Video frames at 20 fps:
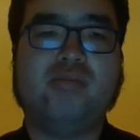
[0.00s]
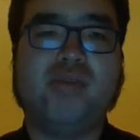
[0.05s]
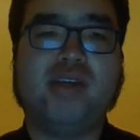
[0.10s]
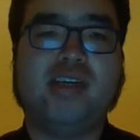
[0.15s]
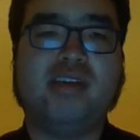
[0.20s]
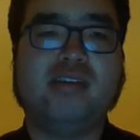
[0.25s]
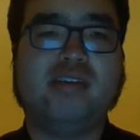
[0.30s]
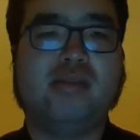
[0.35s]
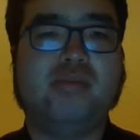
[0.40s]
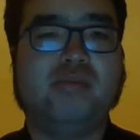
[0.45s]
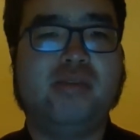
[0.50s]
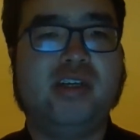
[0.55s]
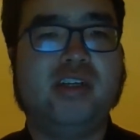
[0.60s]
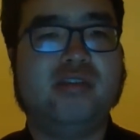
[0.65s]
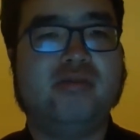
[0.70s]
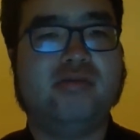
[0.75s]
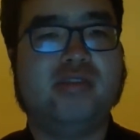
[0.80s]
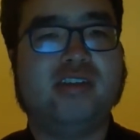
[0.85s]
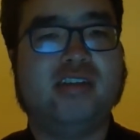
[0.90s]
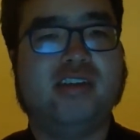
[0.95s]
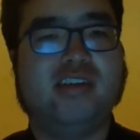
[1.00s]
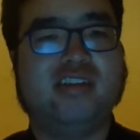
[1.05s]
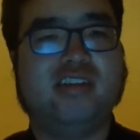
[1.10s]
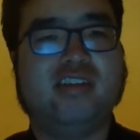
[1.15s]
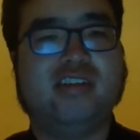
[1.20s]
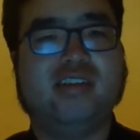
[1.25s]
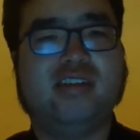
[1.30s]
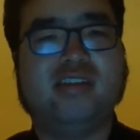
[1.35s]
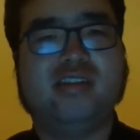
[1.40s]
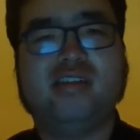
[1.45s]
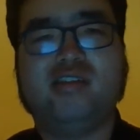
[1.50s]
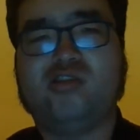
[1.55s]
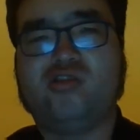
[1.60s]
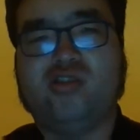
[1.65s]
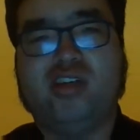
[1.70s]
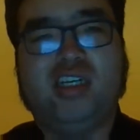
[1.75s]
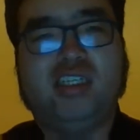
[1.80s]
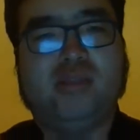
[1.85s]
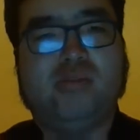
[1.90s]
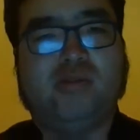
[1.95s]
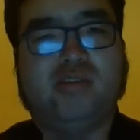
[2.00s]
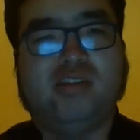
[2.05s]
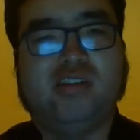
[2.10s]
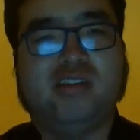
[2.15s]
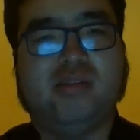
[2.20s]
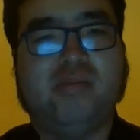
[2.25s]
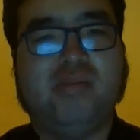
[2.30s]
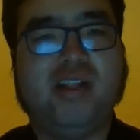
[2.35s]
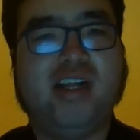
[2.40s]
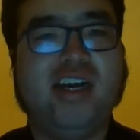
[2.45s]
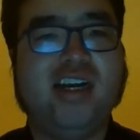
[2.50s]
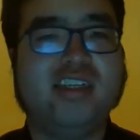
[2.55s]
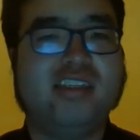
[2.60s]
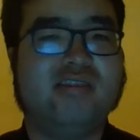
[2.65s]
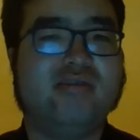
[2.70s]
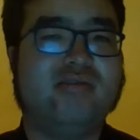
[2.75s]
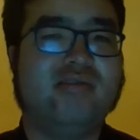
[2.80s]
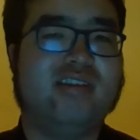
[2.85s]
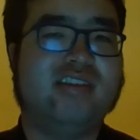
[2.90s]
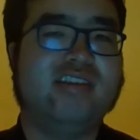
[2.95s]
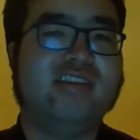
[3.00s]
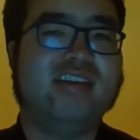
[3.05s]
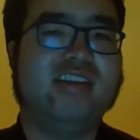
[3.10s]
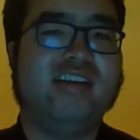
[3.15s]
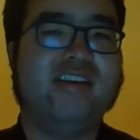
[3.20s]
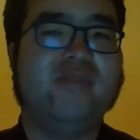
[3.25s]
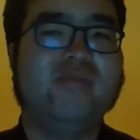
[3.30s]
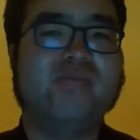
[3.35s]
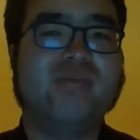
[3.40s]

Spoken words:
because the British would just transport supplies through the sea.